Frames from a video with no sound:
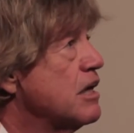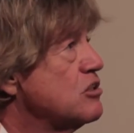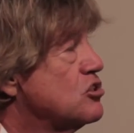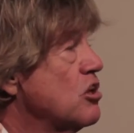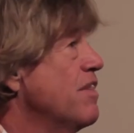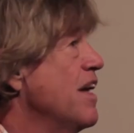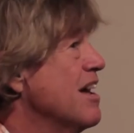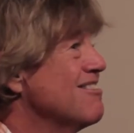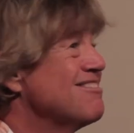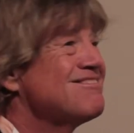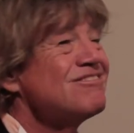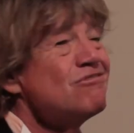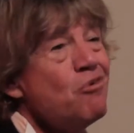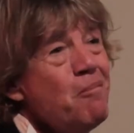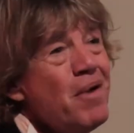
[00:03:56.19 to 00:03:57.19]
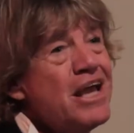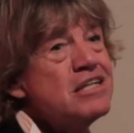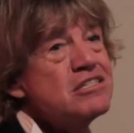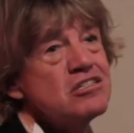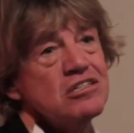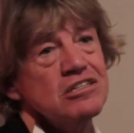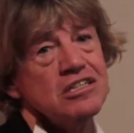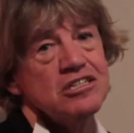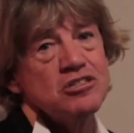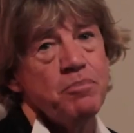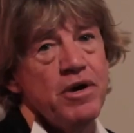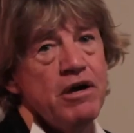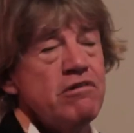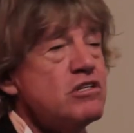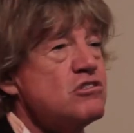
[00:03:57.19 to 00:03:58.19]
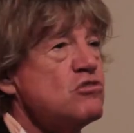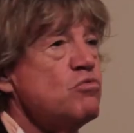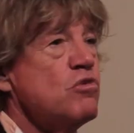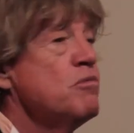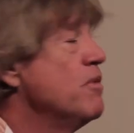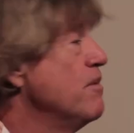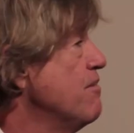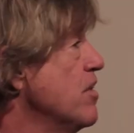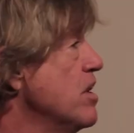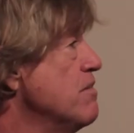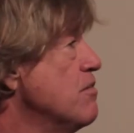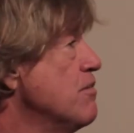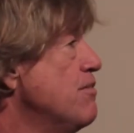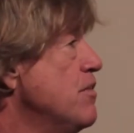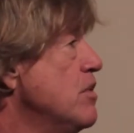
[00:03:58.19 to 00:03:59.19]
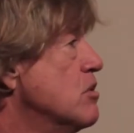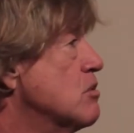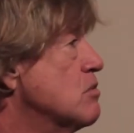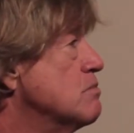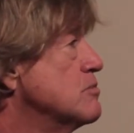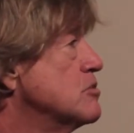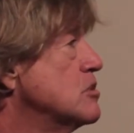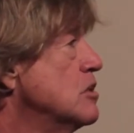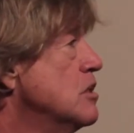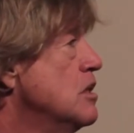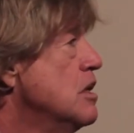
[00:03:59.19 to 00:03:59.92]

so that remains as an experience of one of my favourite films.